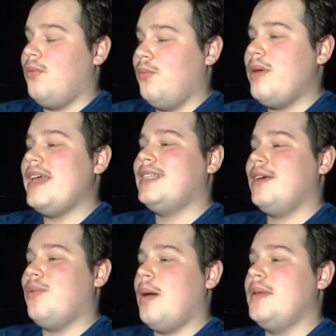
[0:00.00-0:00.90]

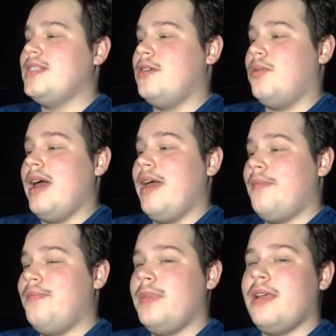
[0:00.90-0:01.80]
basic weapons in a way.
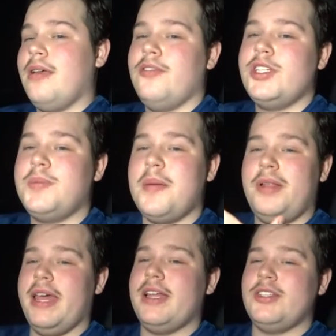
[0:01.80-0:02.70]
Just by
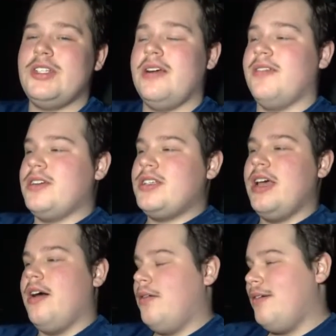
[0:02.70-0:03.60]
playing on a server,
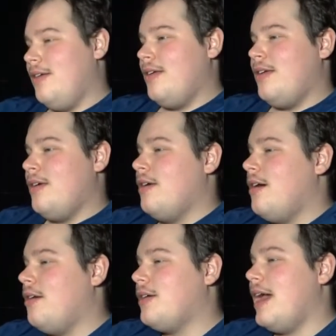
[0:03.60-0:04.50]
so...
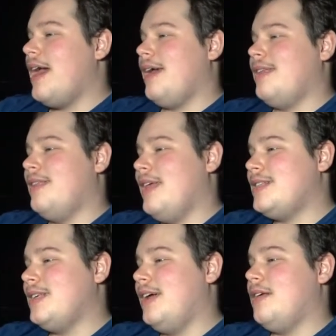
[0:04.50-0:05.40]
Okay,
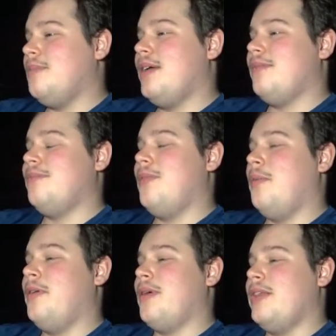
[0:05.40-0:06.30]
that's another big
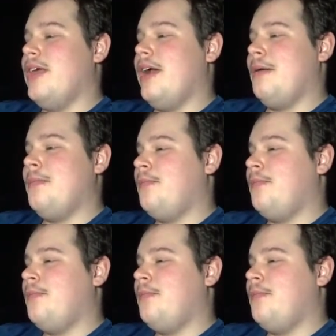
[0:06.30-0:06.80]
moment right there.